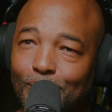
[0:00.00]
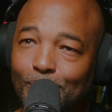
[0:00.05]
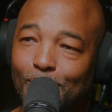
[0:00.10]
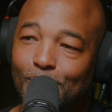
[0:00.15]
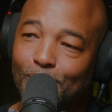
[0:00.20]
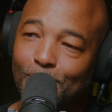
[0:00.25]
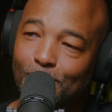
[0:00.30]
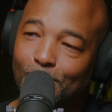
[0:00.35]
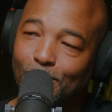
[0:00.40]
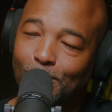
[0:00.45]

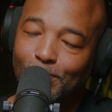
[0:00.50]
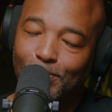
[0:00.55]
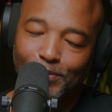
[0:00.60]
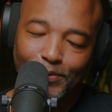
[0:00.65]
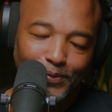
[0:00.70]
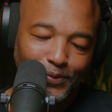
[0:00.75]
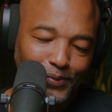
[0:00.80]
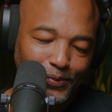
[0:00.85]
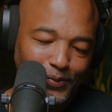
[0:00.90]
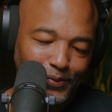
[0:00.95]

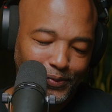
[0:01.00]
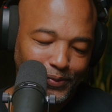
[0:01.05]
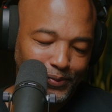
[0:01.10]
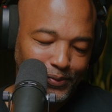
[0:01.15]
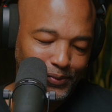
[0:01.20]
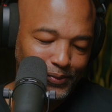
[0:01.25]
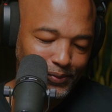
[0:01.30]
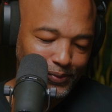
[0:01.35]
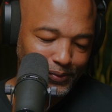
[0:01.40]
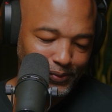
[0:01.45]

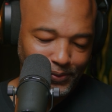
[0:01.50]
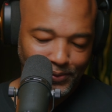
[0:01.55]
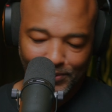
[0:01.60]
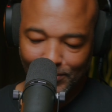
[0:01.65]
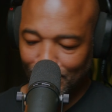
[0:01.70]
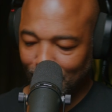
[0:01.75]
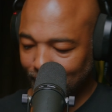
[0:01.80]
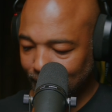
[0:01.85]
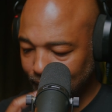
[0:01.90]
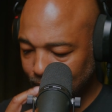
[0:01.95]

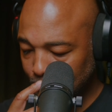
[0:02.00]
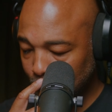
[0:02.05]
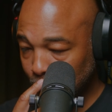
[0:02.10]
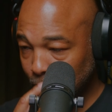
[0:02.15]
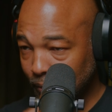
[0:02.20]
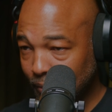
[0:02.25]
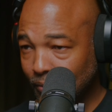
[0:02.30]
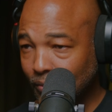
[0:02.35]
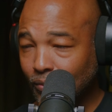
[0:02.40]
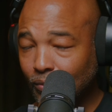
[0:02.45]

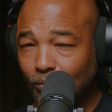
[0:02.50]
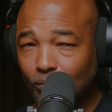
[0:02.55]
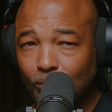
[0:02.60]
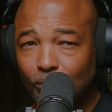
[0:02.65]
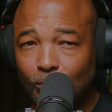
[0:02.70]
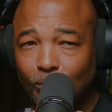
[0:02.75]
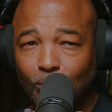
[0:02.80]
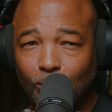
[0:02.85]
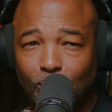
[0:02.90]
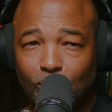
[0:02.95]

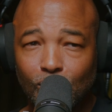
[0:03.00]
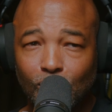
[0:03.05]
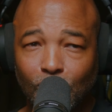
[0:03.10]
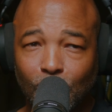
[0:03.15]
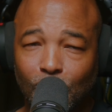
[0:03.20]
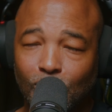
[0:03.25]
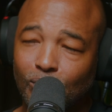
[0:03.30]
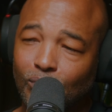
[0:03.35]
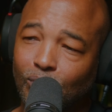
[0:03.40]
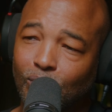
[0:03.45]

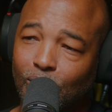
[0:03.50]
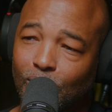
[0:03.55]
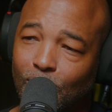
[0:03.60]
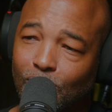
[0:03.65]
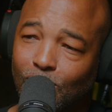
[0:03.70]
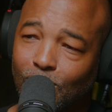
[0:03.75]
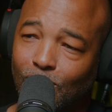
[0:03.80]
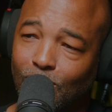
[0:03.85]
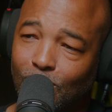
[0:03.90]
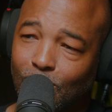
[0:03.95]

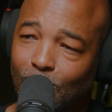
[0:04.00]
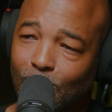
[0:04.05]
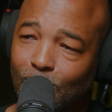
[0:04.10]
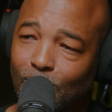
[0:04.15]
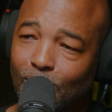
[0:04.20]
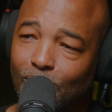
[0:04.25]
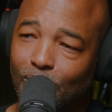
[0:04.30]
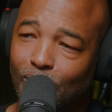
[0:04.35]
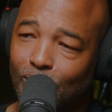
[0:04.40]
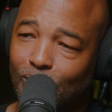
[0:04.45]

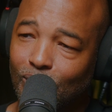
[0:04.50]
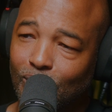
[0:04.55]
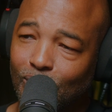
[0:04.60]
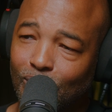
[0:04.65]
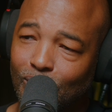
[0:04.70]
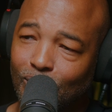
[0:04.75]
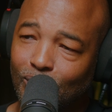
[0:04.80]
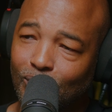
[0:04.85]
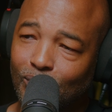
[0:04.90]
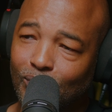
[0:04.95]

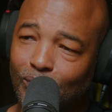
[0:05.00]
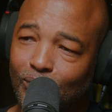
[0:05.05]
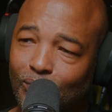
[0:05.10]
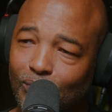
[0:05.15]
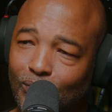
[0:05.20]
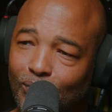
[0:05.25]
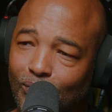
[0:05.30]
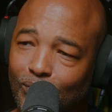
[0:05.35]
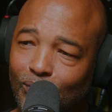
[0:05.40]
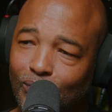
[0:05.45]

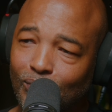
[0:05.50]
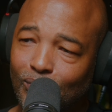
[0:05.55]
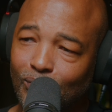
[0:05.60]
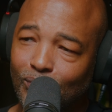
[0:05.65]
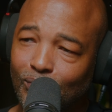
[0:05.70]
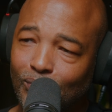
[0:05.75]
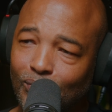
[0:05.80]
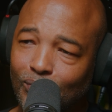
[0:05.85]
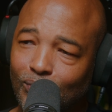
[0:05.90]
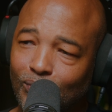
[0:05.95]

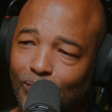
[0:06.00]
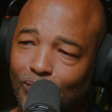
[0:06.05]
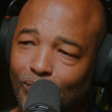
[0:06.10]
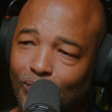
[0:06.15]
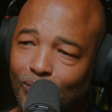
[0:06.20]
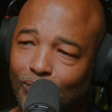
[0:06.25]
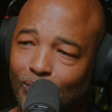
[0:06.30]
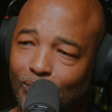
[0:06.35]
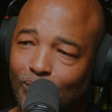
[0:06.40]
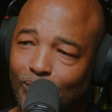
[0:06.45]

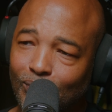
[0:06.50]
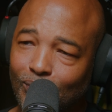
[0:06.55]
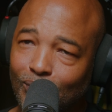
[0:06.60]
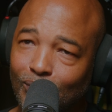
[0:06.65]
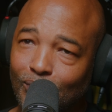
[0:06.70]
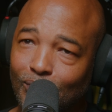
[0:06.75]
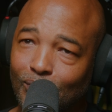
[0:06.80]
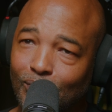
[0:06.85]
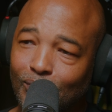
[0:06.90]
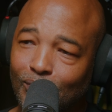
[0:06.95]

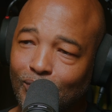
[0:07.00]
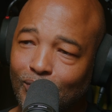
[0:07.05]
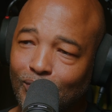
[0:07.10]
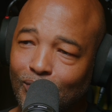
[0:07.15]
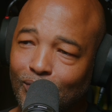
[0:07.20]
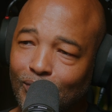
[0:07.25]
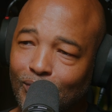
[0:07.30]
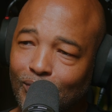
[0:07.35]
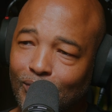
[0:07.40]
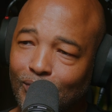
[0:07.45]

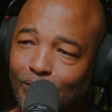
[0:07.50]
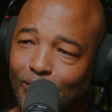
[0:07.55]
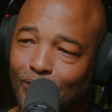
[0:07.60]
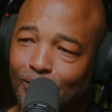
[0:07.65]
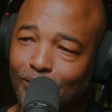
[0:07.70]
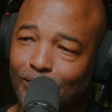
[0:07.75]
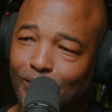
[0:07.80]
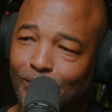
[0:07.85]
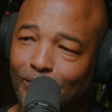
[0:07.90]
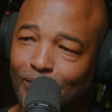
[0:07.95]
The person shown says nothing.